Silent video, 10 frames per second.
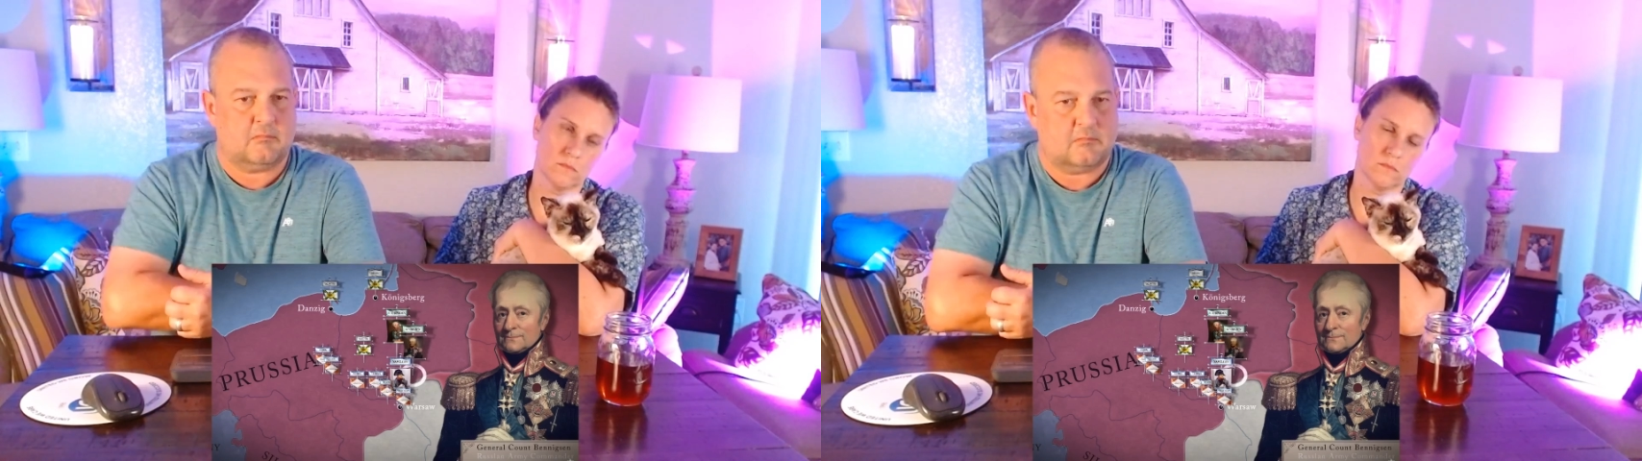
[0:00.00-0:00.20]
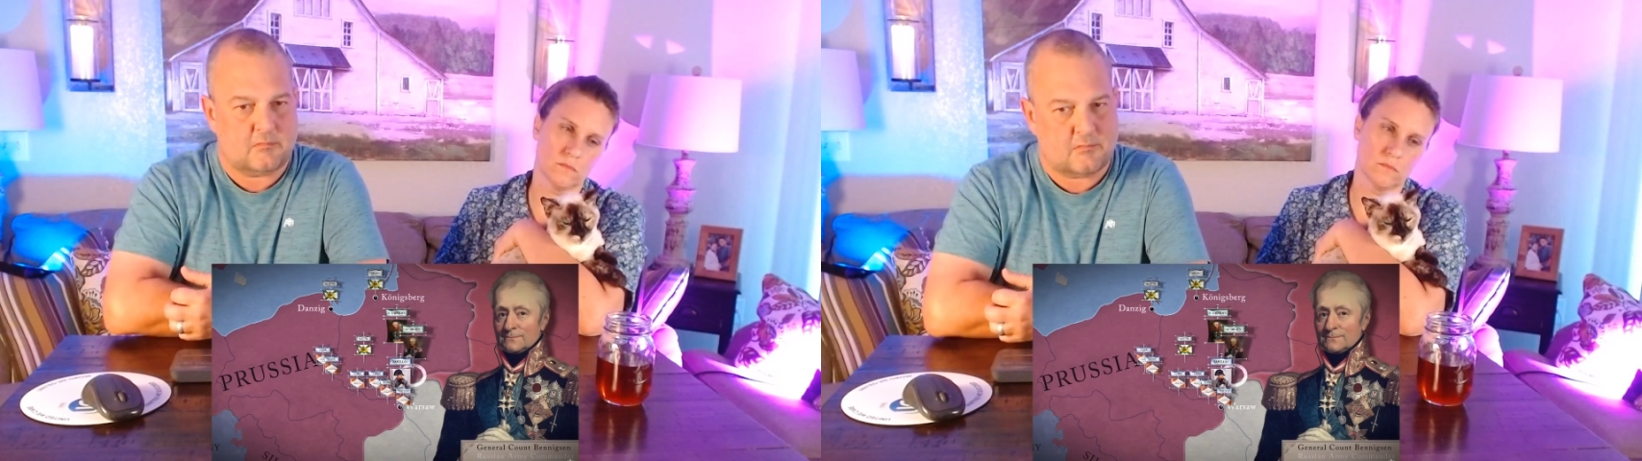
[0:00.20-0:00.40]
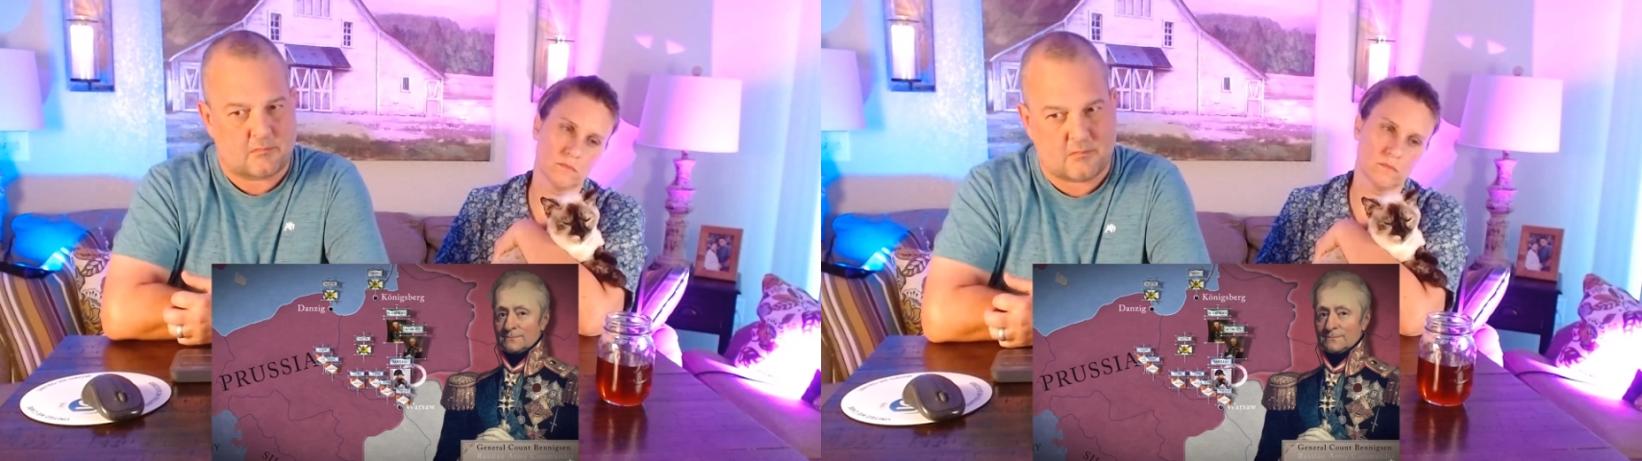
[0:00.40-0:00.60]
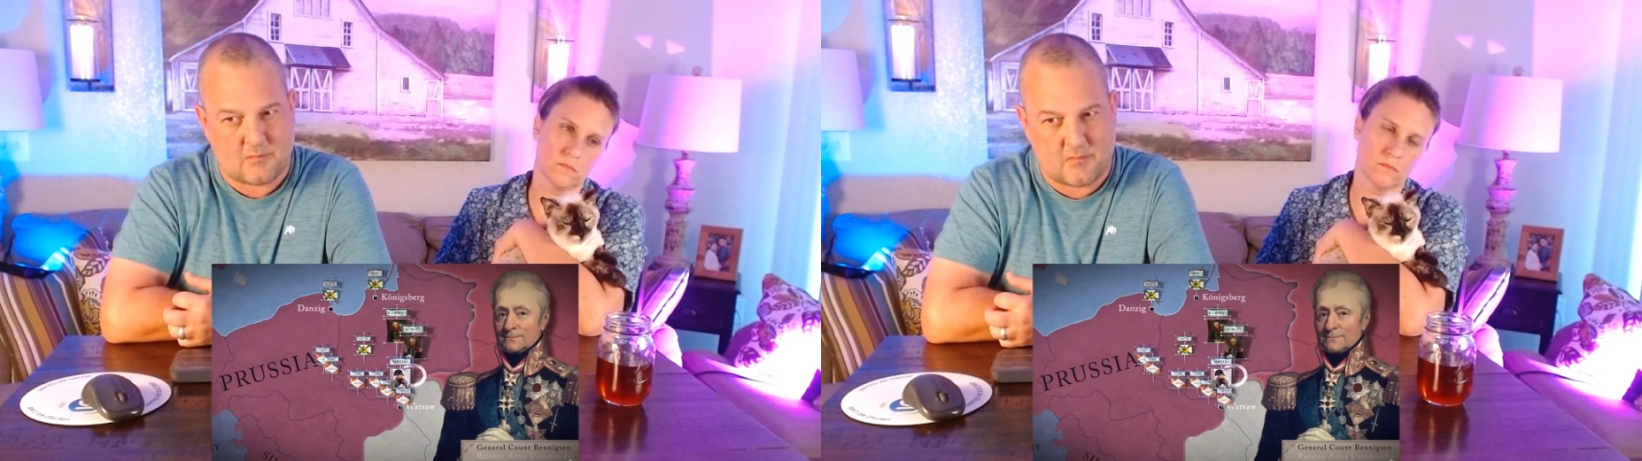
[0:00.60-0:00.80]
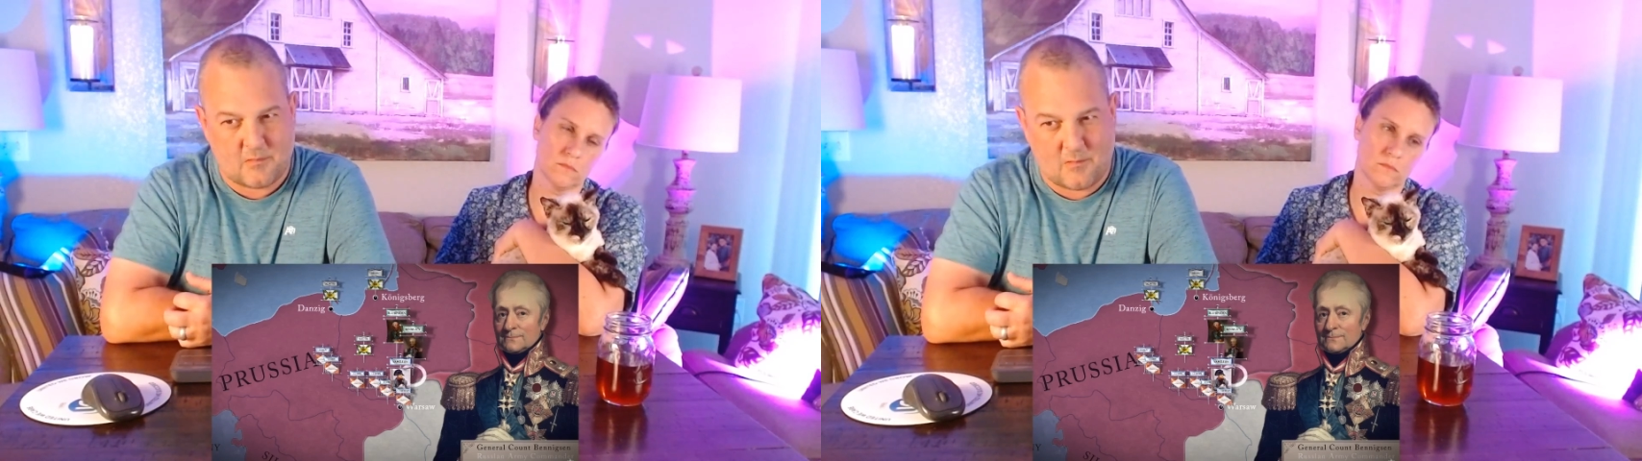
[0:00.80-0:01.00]

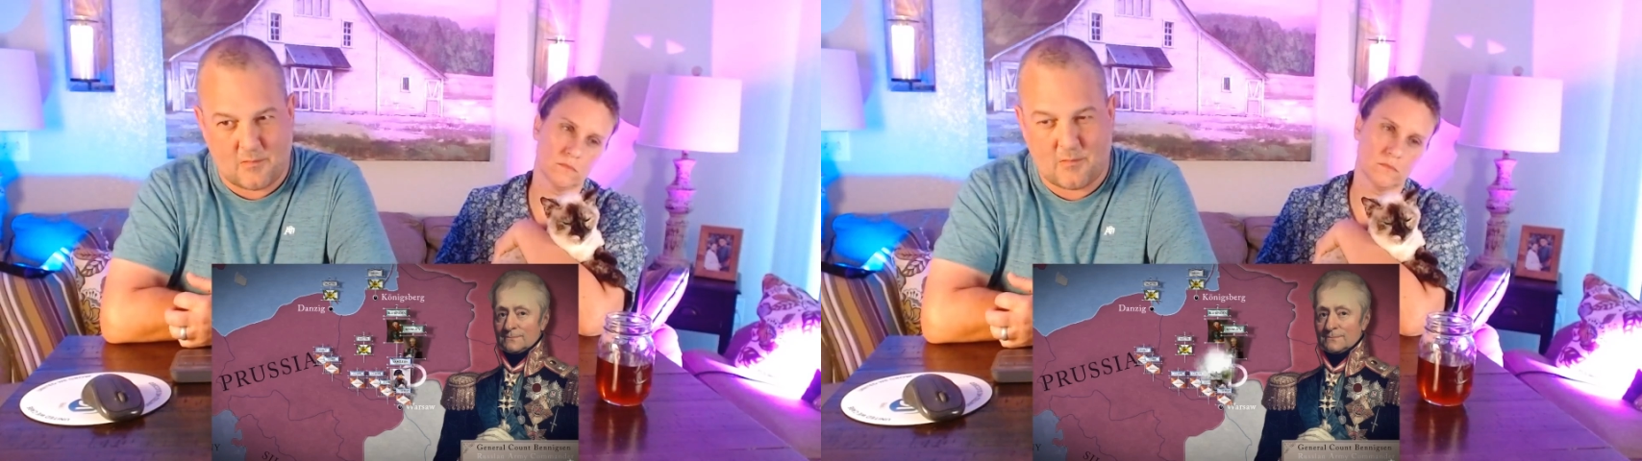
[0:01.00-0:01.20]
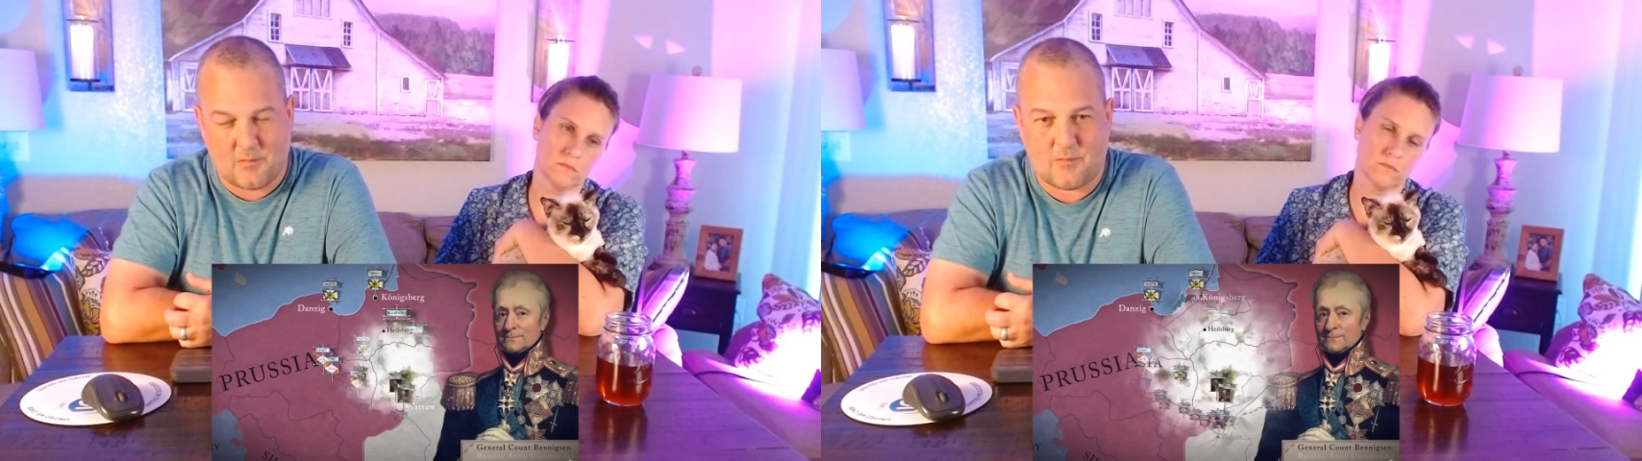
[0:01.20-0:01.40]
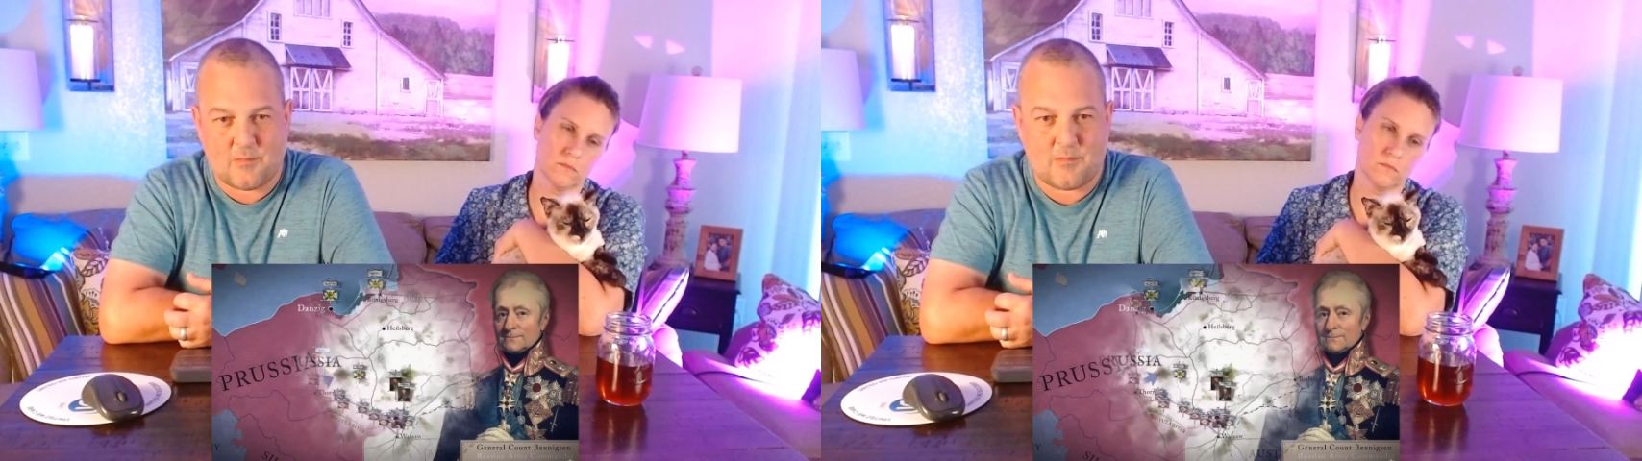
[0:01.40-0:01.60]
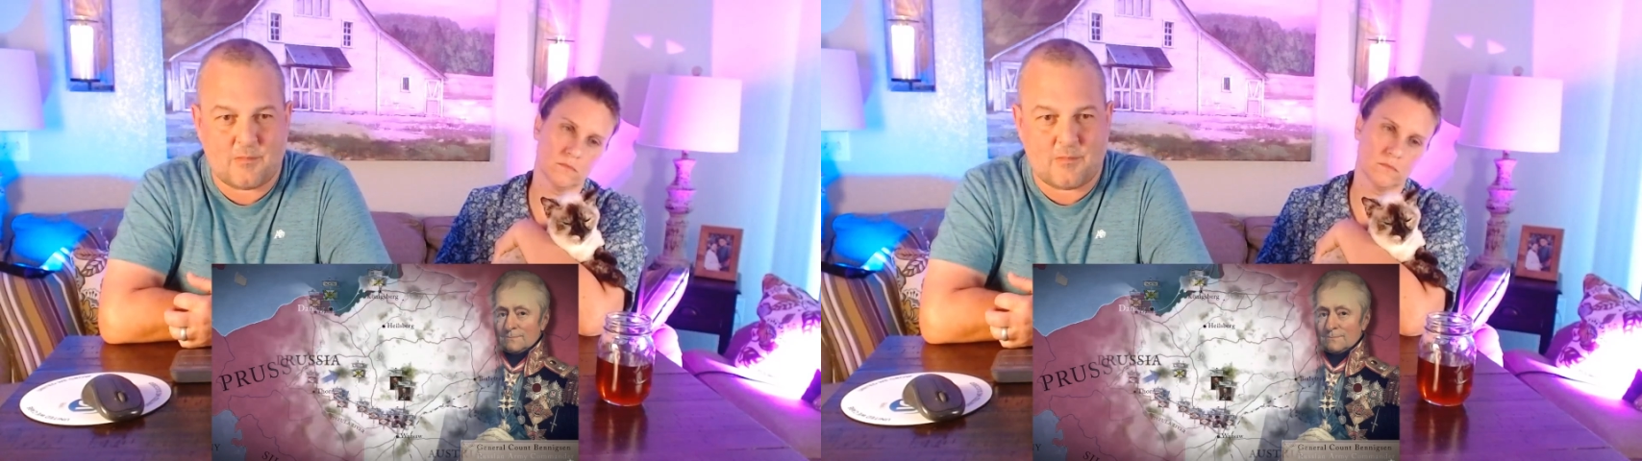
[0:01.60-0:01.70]
No one is speaking in this clip.